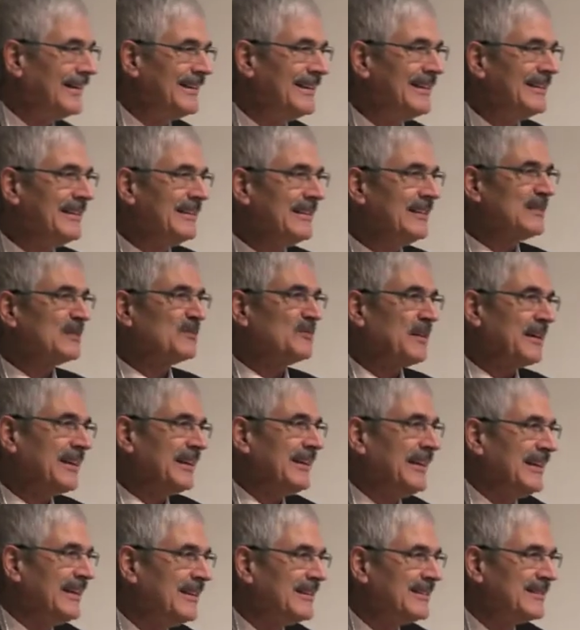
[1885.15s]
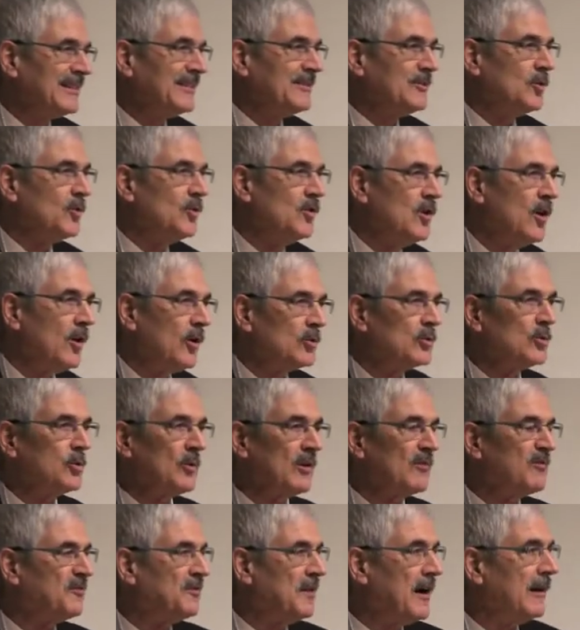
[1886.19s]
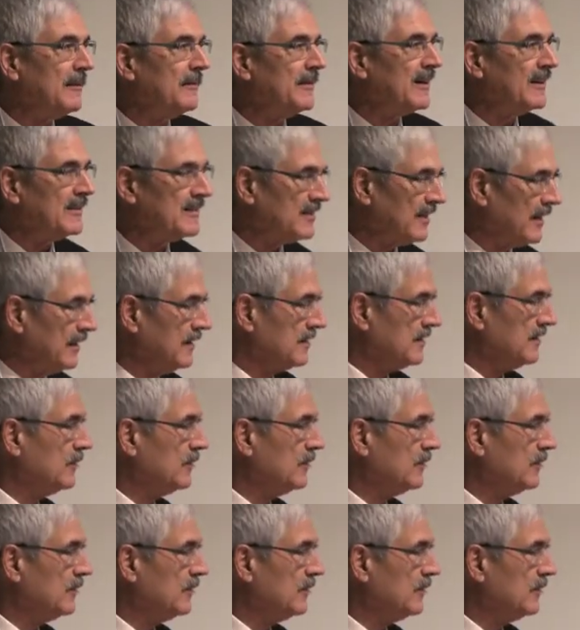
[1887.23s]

it's very easy to go to a farmer and say,